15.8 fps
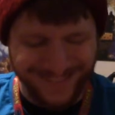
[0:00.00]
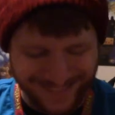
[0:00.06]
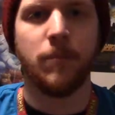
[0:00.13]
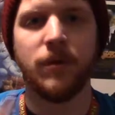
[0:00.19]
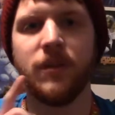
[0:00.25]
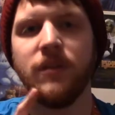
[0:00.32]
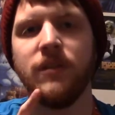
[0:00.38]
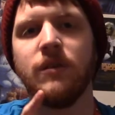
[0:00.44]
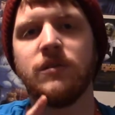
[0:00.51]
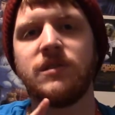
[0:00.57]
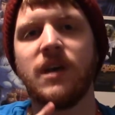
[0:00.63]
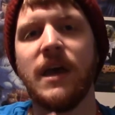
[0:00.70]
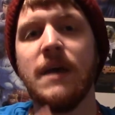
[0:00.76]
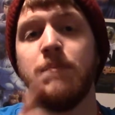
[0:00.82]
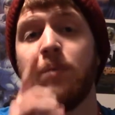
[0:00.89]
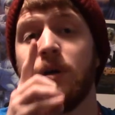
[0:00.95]
But then they'll
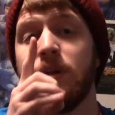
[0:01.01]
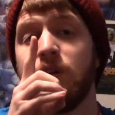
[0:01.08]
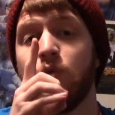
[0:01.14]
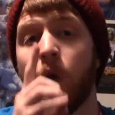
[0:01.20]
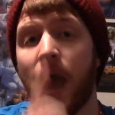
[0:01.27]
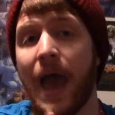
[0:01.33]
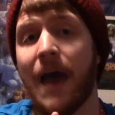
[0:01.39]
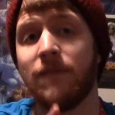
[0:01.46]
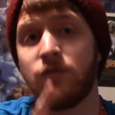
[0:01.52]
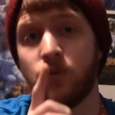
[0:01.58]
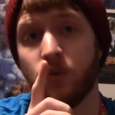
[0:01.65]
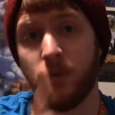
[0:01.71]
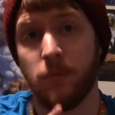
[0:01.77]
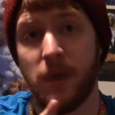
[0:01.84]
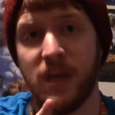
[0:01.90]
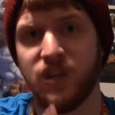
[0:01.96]
say, but you have to
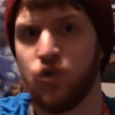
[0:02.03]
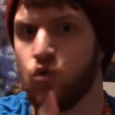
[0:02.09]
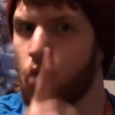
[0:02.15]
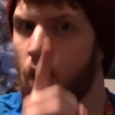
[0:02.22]
admit